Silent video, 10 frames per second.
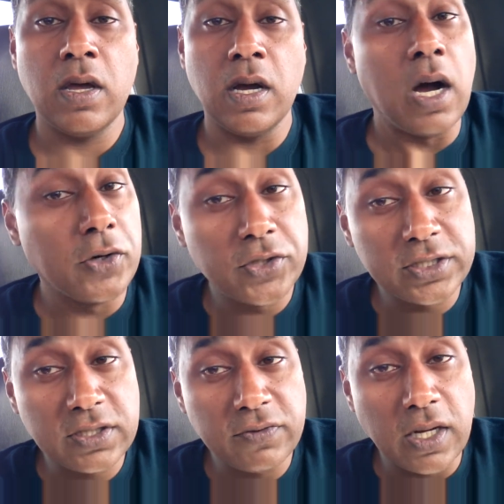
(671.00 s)
hundreds
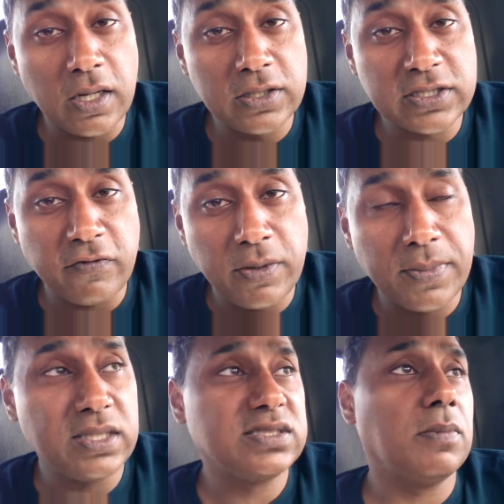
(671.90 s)
of dollars every
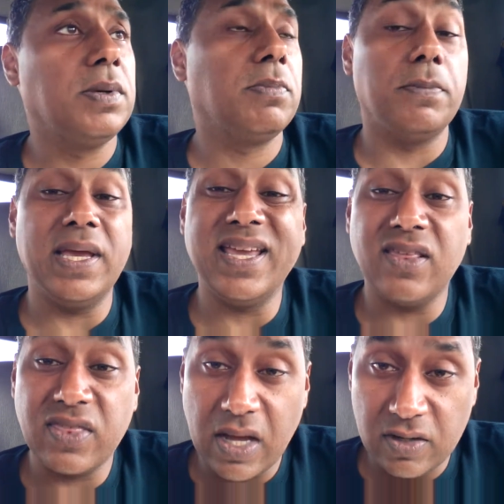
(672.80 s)
month. Some people are making
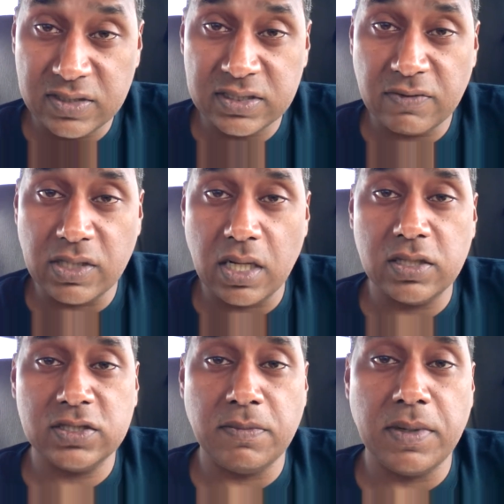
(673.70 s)
thousands of
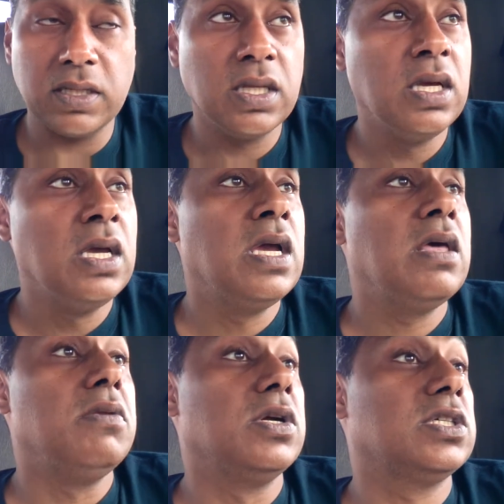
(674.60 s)
dollars a month.
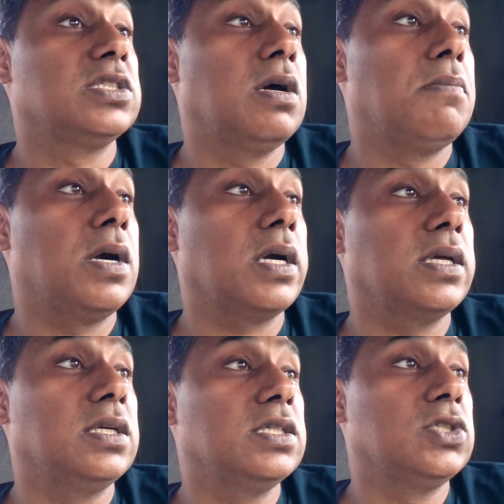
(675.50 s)
There are some
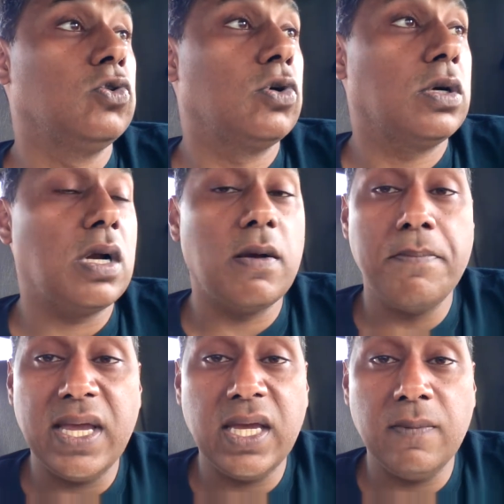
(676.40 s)
marketers who are
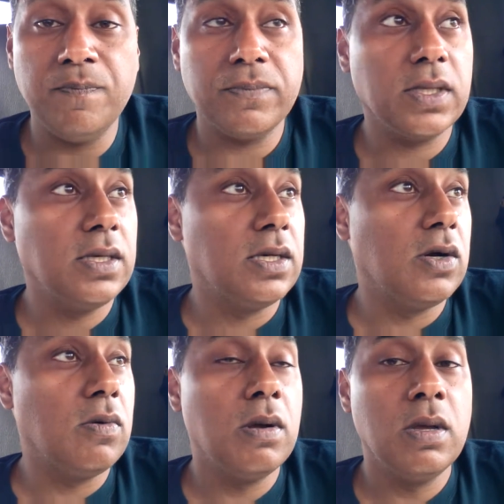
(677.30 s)
making you
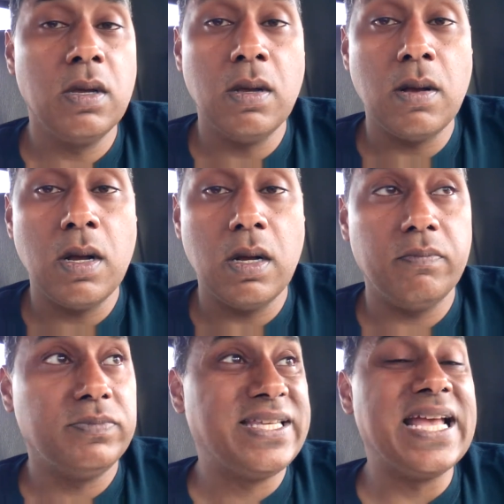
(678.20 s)
know
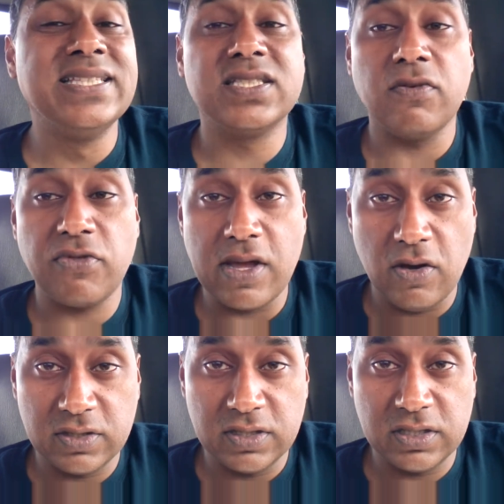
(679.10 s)
tens of
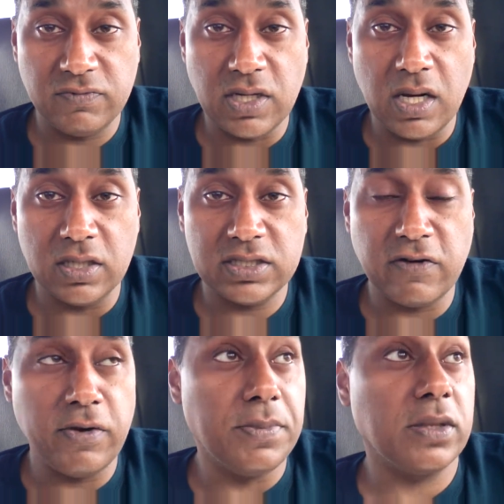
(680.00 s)
thousands of dollars
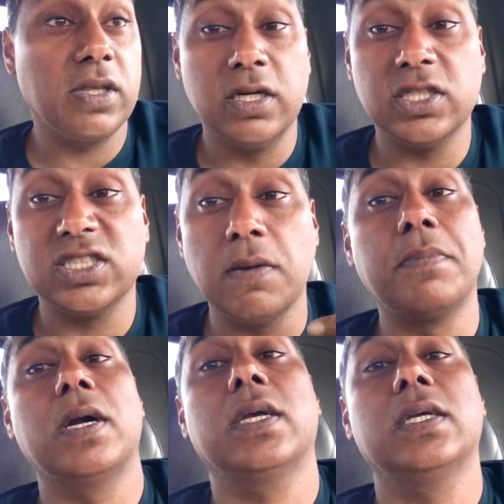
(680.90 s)
every month, and there's some
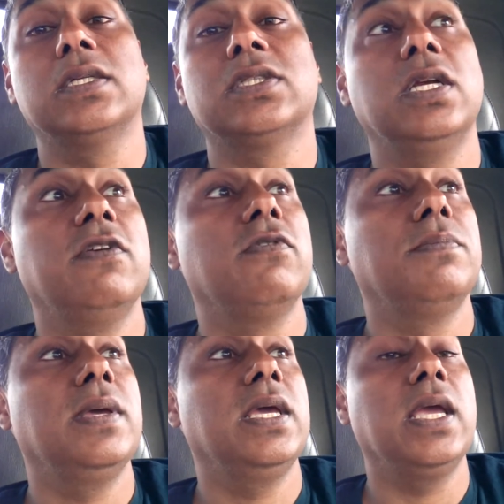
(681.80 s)
marketers who are even
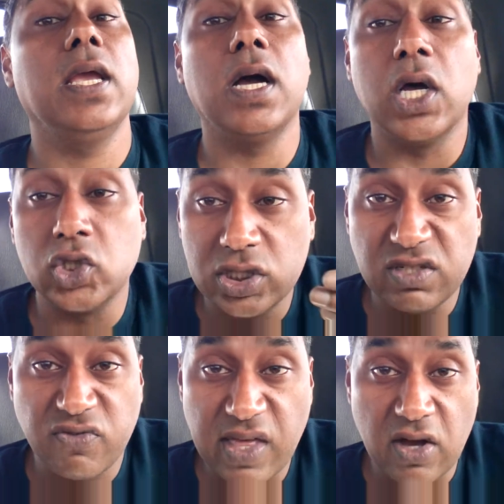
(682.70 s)
making hundreds of
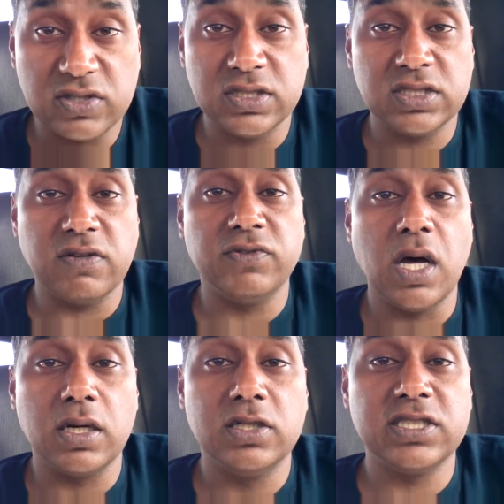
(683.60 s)
thousands of
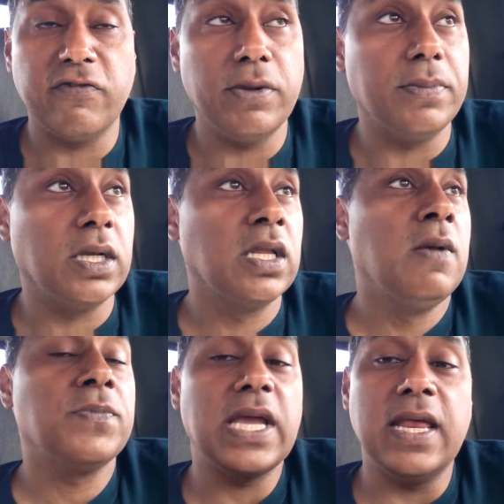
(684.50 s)
dollars every month.
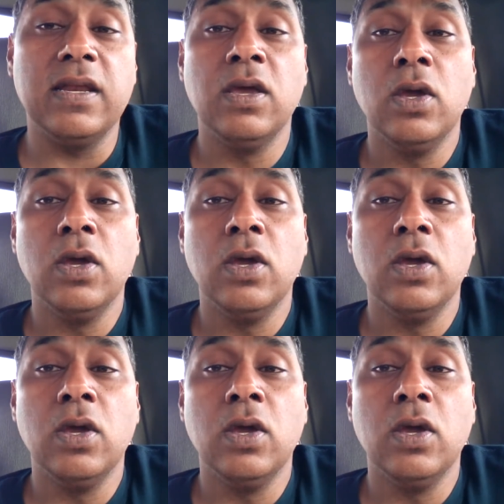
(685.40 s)
And